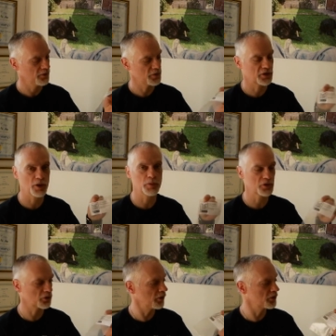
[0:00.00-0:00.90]
there's a couple
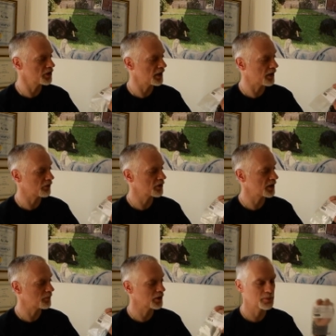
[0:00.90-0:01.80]
of screws in there for
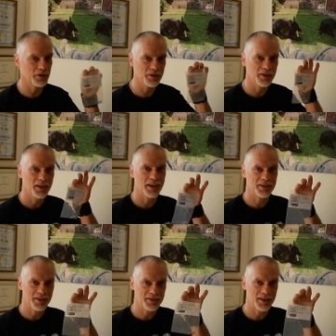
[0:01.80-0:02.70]
assembly, but it
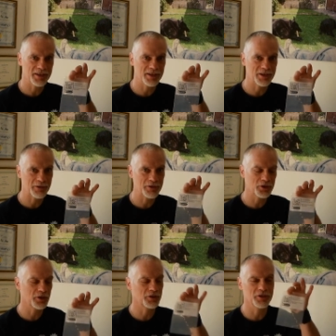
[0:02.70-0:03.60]
says this is your
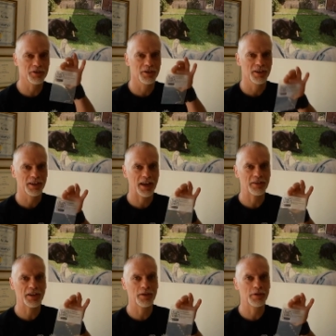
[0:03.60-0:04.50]
instructions get
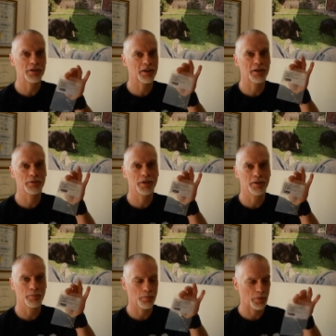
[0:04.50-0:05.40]
the QR code
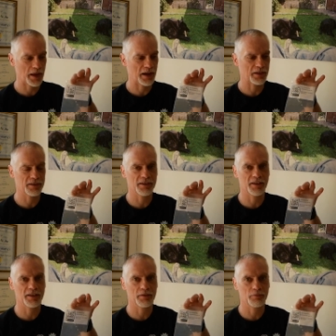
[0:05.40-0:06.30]
and
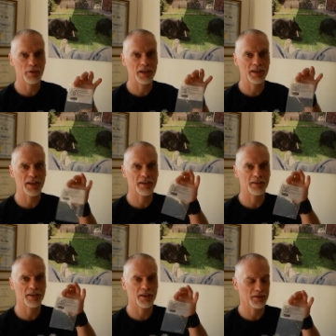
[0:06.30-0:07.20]
uh, read it
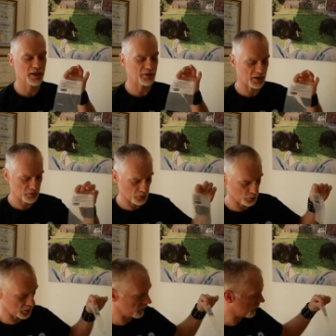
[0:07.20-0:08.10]
and that'll give you all your